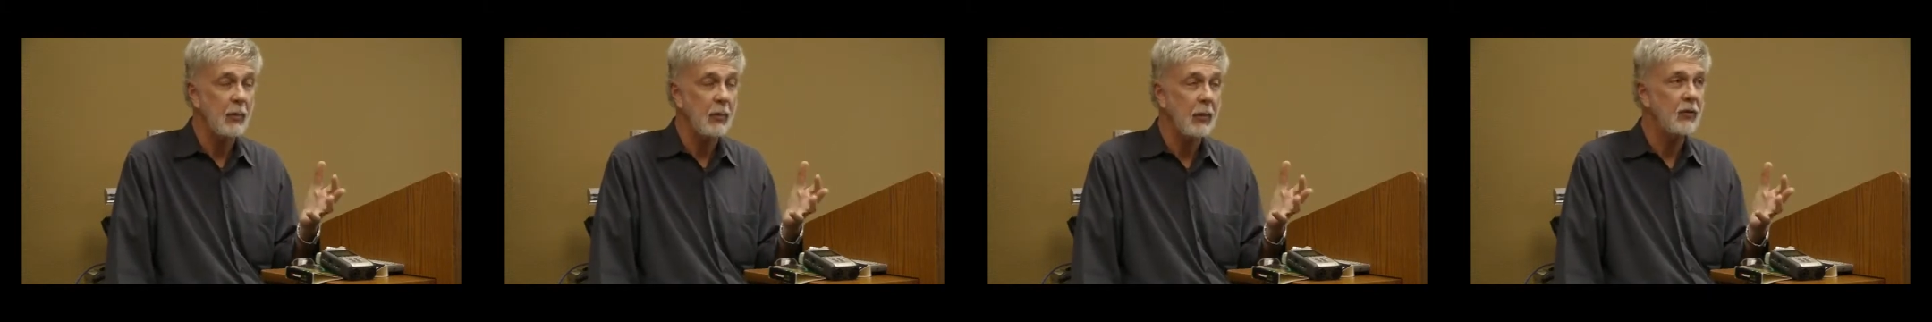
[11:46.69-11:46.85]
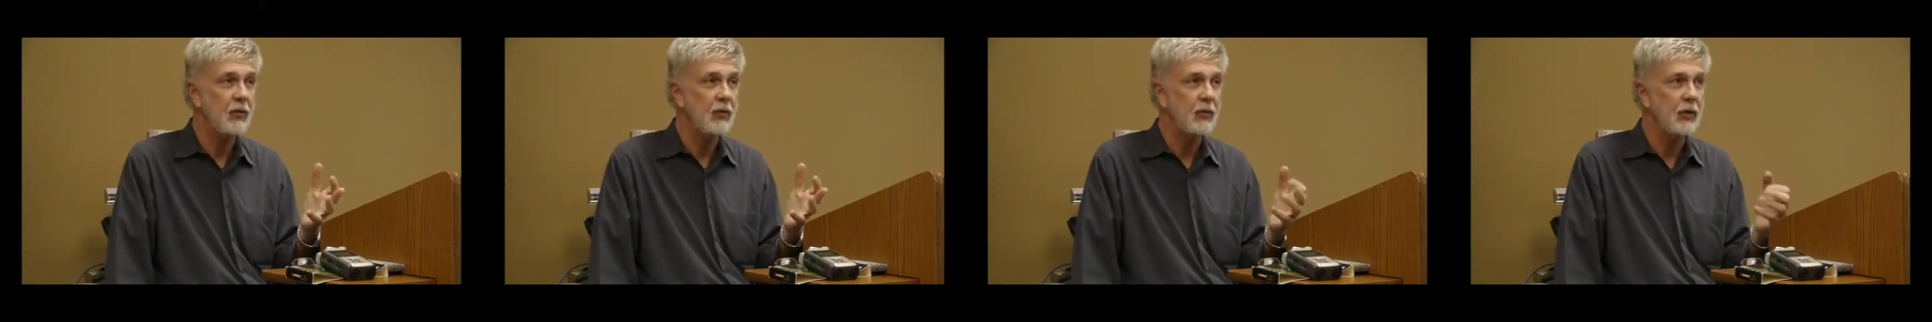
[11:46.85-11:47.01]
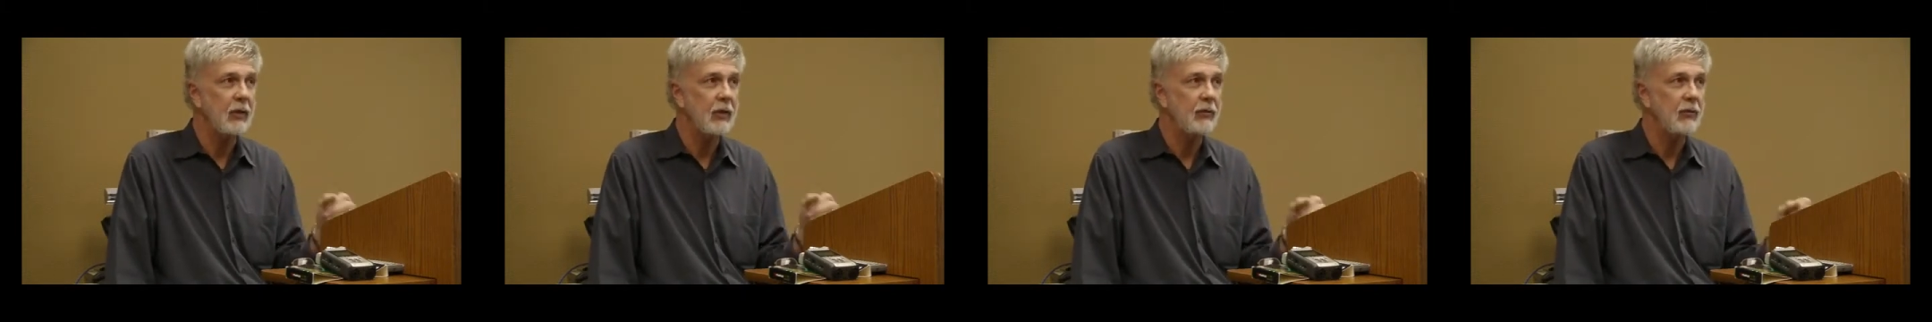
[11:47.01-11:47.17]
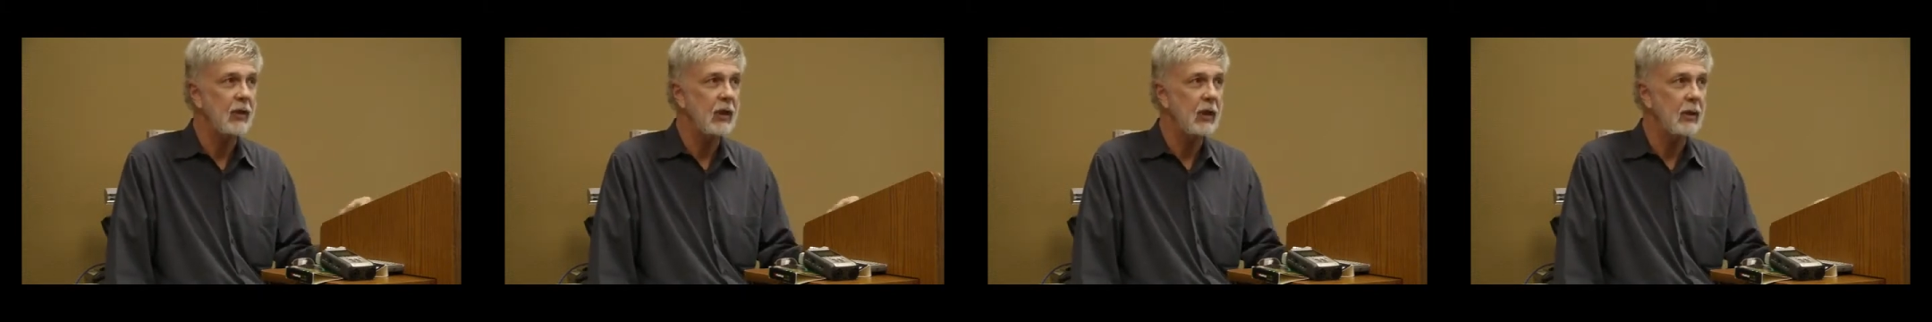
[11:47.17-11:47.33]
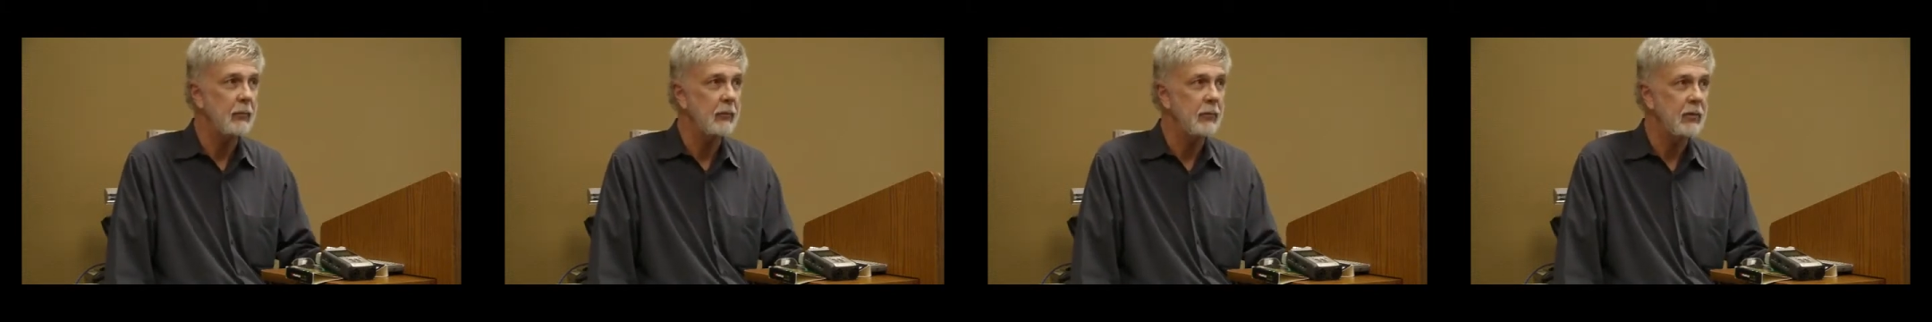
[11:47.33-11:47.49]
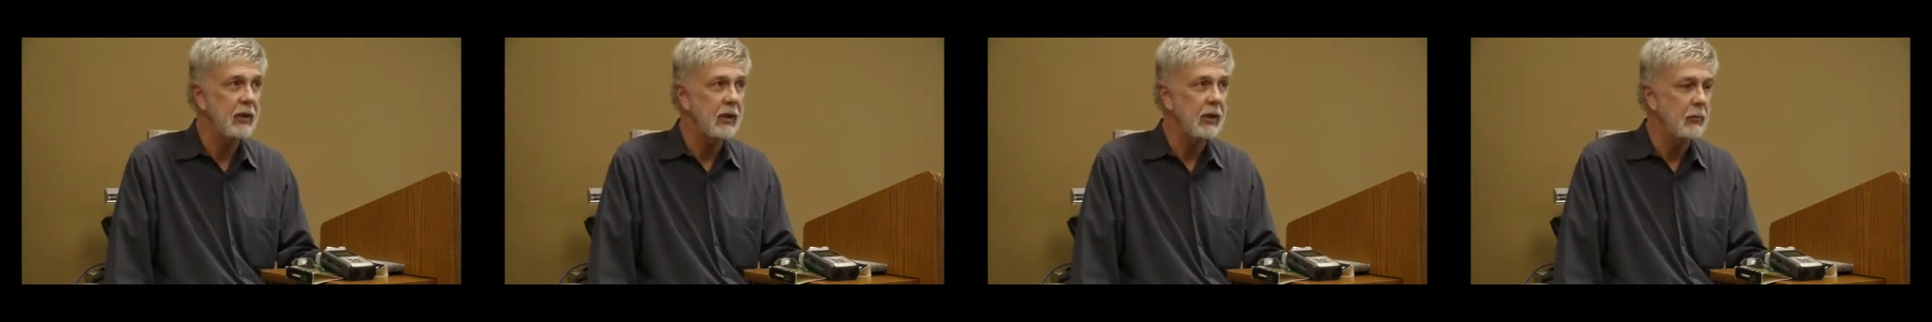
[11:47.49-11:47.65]
You basically have
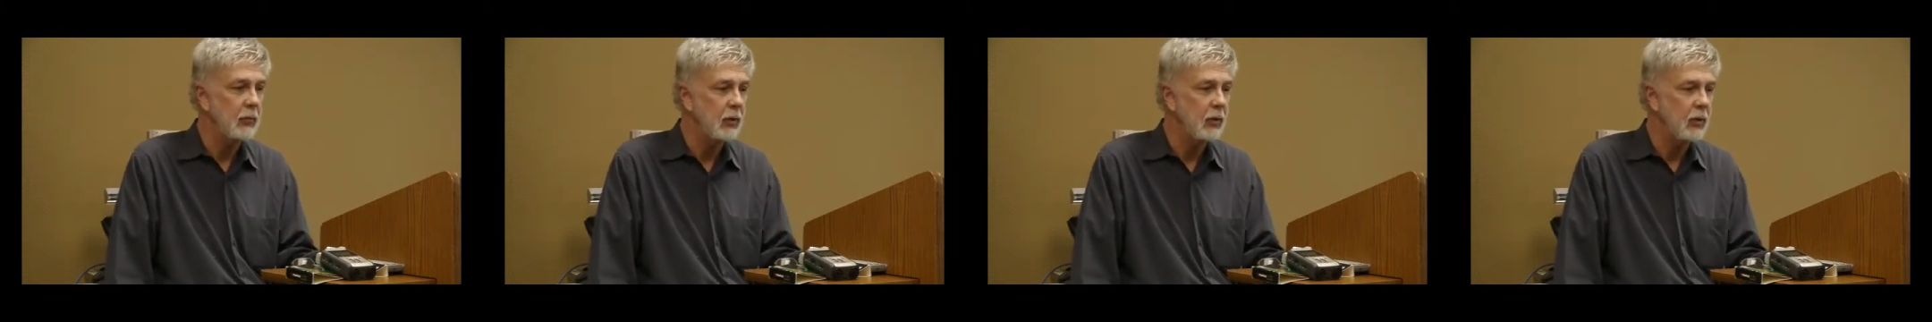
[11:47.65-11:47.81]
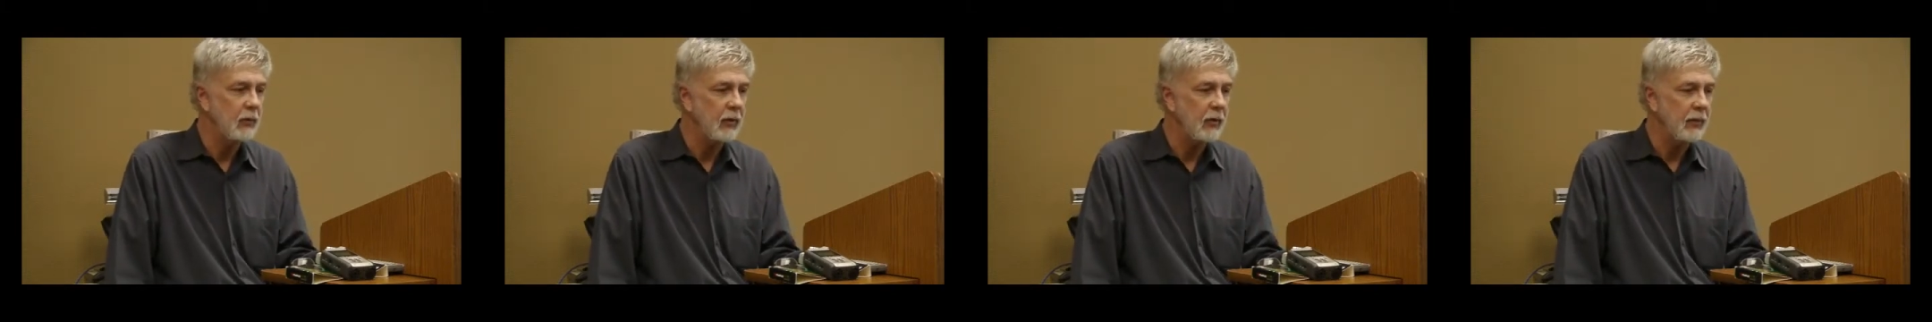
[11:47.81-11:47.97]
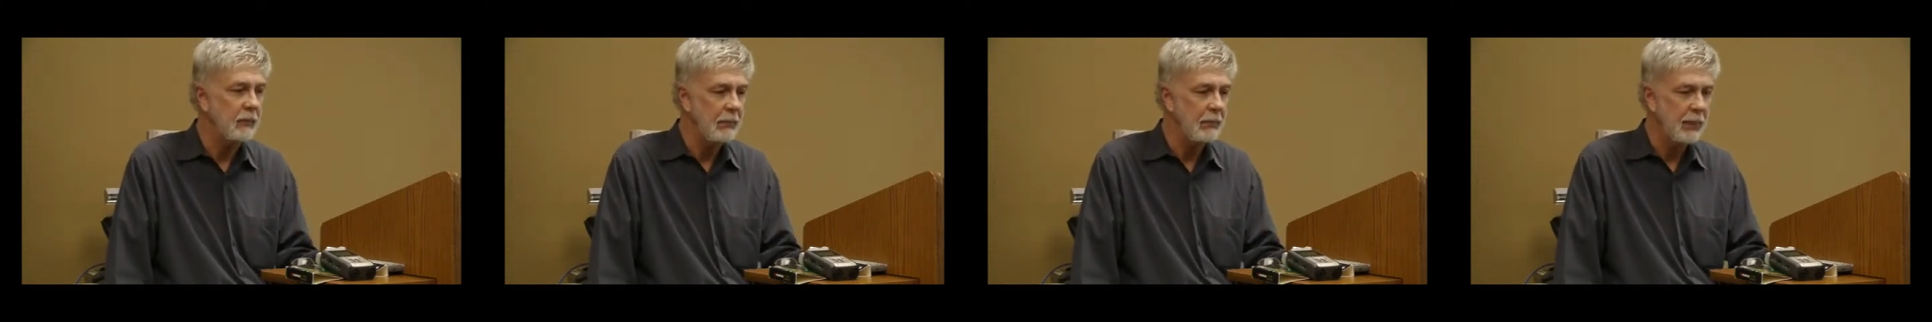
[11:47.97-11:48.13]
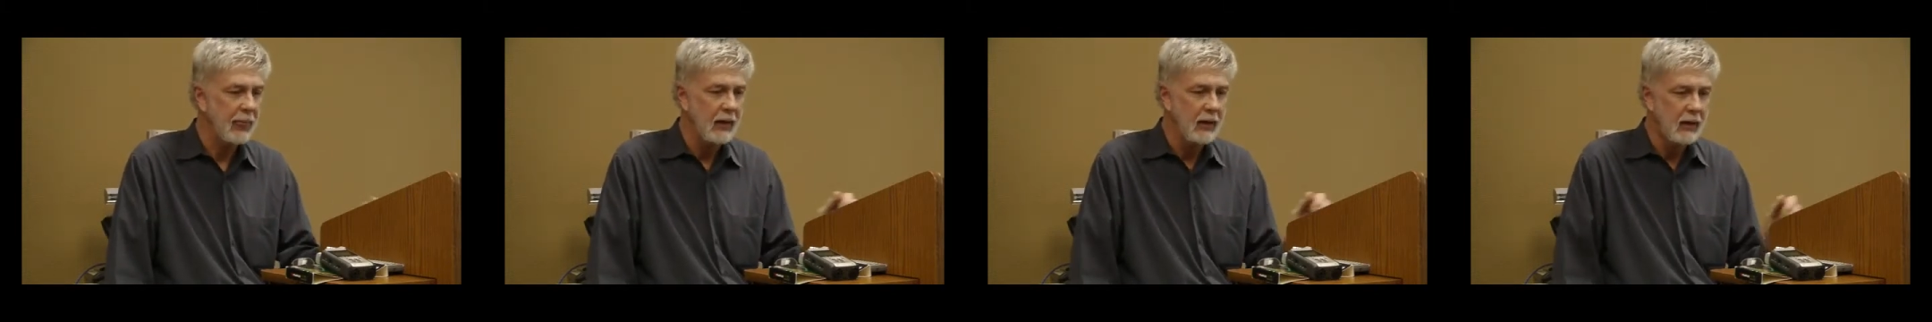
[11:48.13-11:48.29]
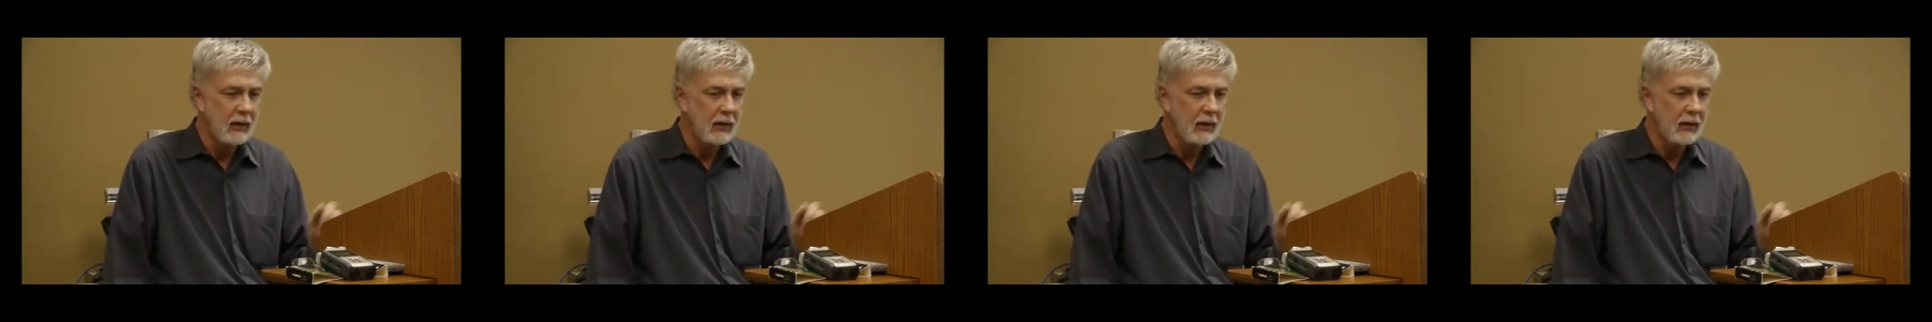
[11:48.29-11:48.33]
to keep moving.